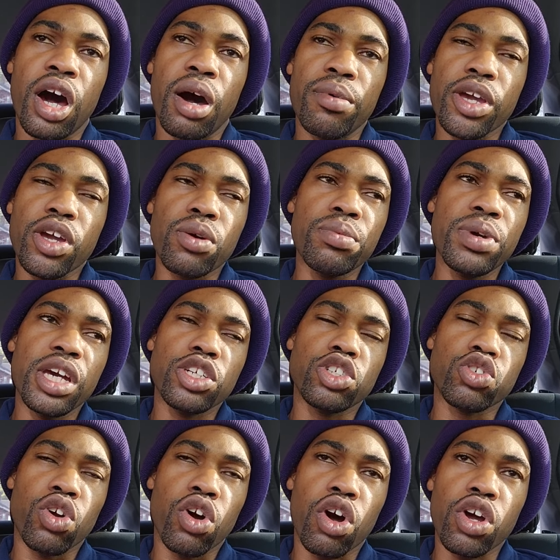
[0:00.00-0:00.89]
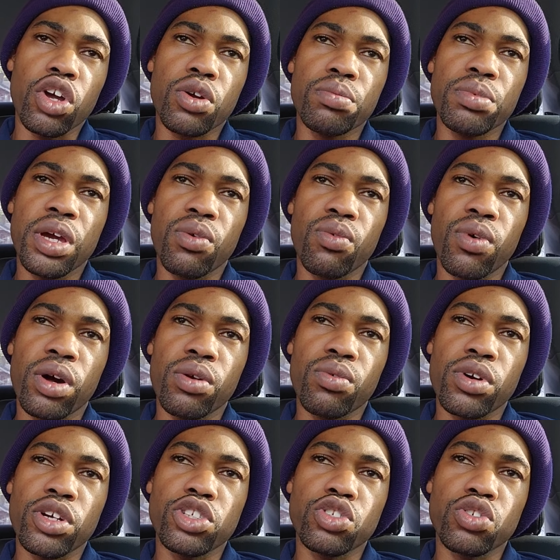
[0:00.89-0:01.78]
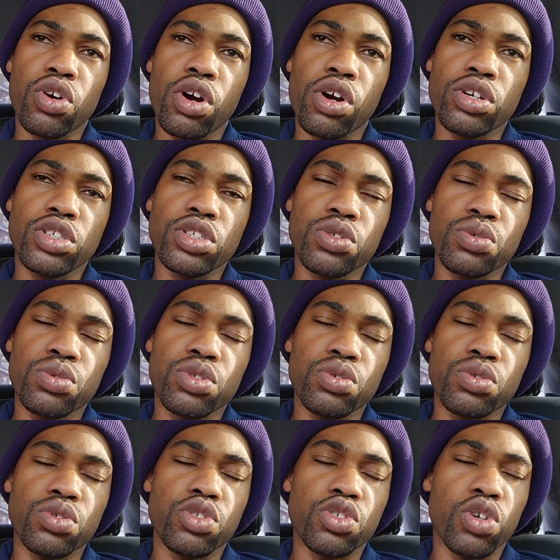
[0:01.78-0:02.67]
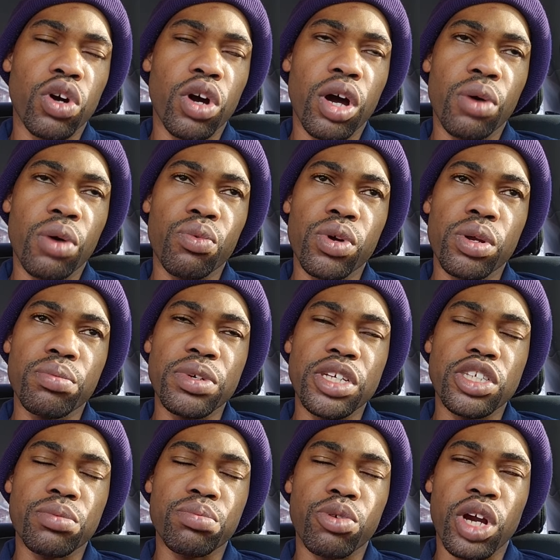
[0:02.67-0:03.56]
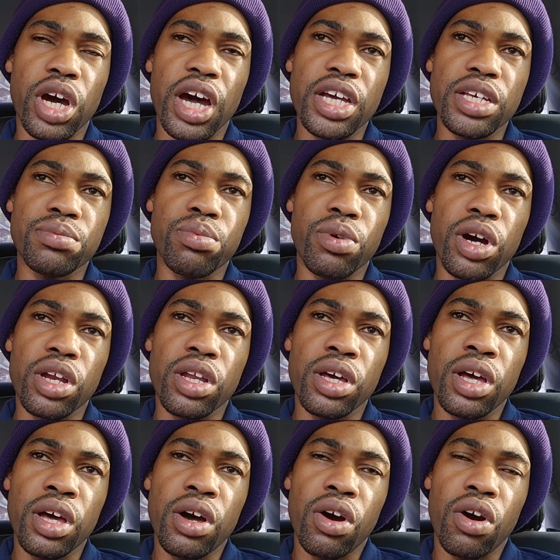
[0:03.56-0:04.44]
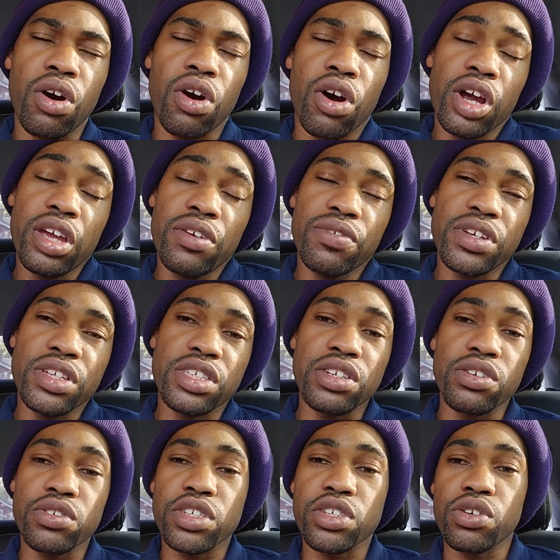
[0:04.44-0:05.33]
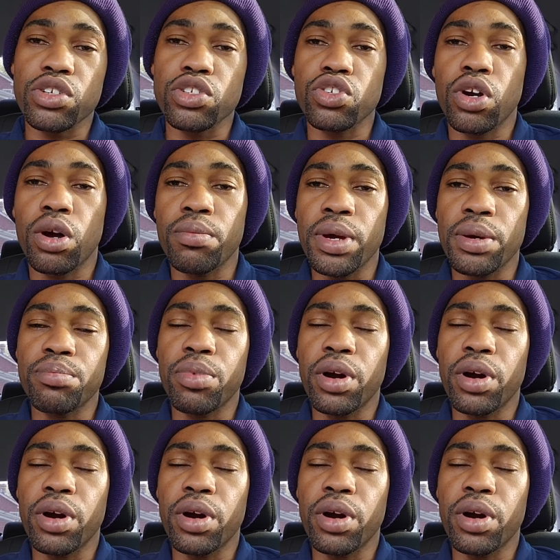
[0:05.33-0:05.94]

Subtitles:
It could be a draw. It could be a 1-1 draw or 2-2 draw. Wouldn't be surprised, but or even 0-0 draw, man.